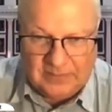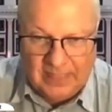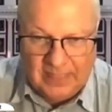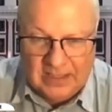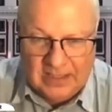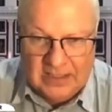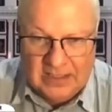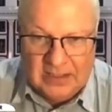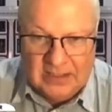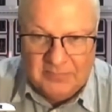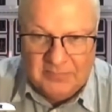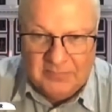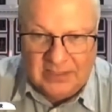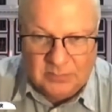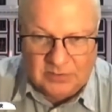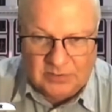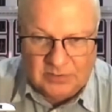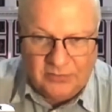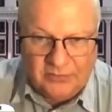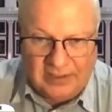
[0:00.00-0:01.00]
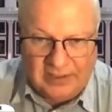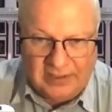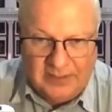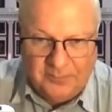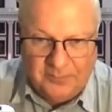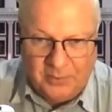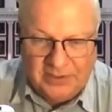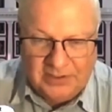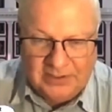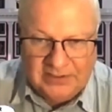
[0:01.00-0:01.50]
But as was correctly pointed
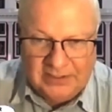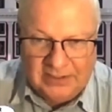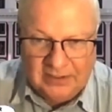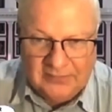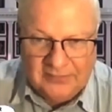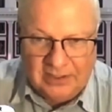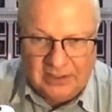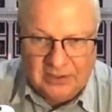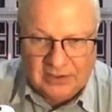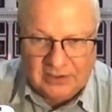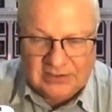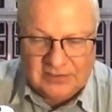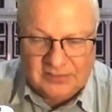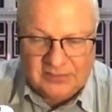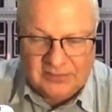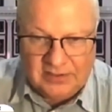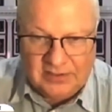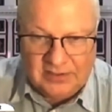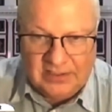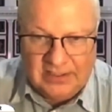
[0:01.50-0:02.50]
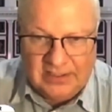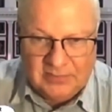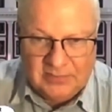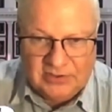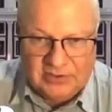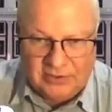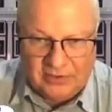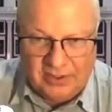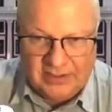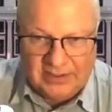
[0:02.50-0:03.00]
out, they lost clear
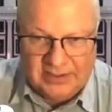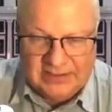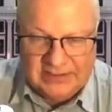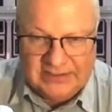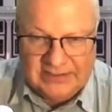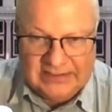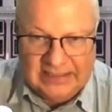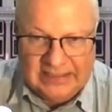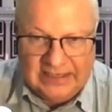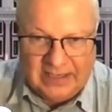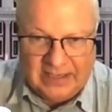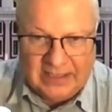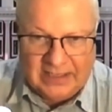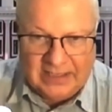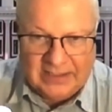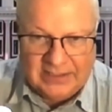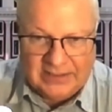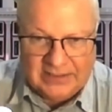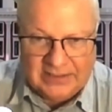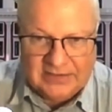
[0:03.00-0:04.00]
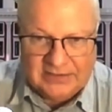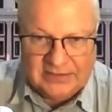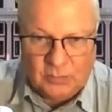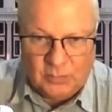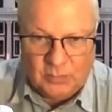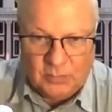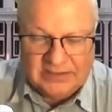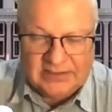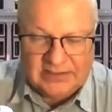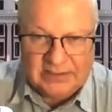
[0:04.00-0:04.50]
majorities in 11
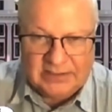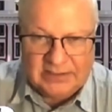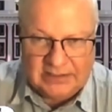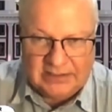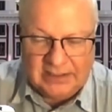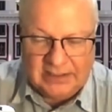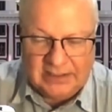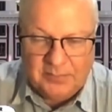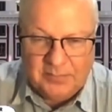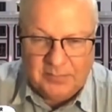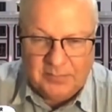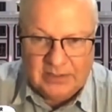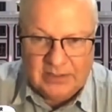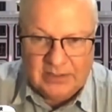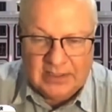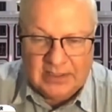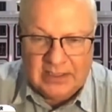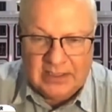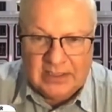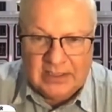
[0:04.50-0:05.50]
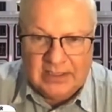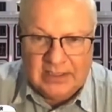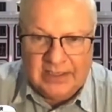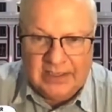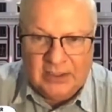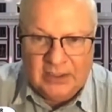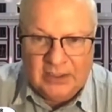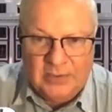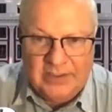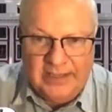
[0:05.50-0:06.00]
municipalities in the Western Cape,
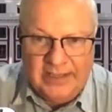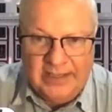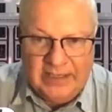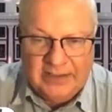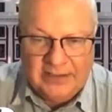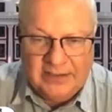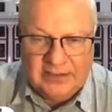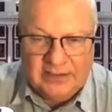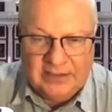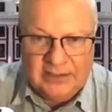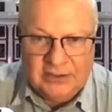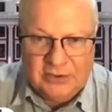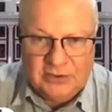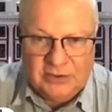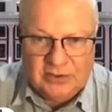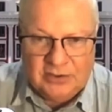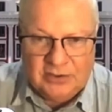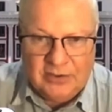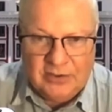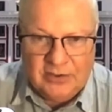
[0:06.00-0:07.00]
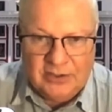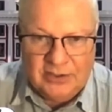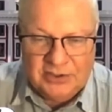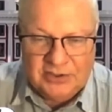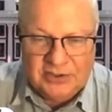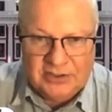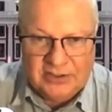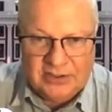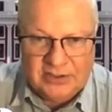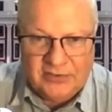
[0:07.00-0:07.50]
and we entered into
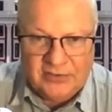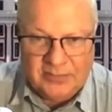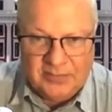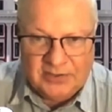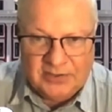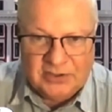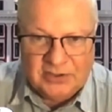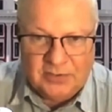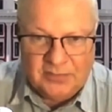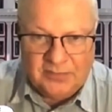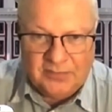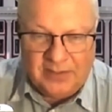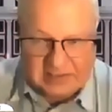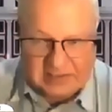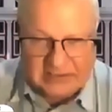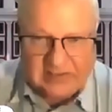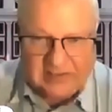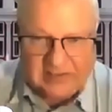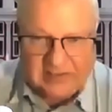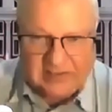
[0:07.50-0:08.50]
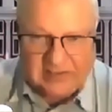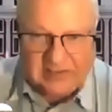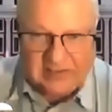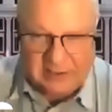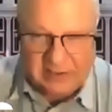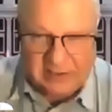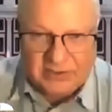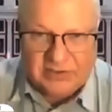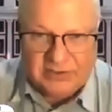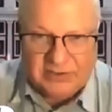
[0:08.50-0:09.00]
coalition agreements with them, and we
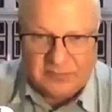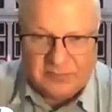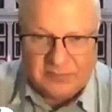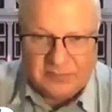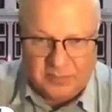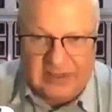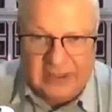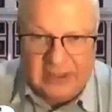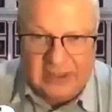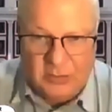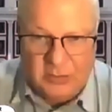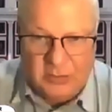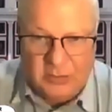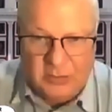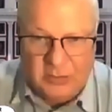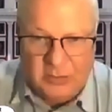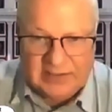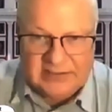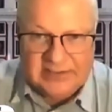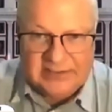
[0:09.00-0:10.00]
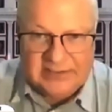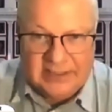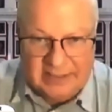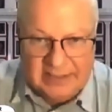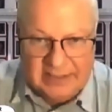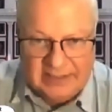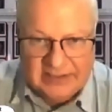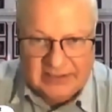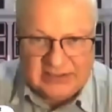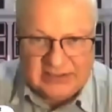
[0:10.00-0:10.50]
are a committed coalition
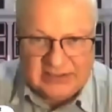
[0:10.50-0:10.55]
partner,